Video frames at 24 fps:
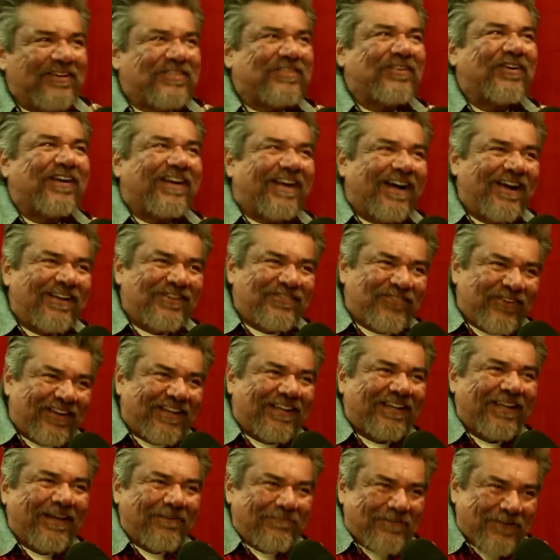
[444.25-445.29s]
to a country
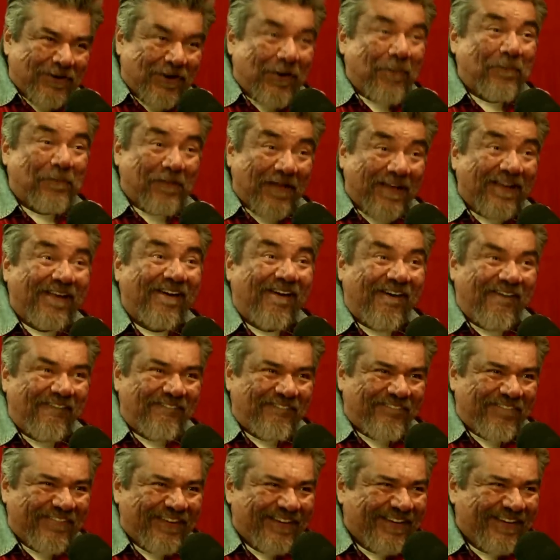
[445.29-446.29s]
club to go play golf.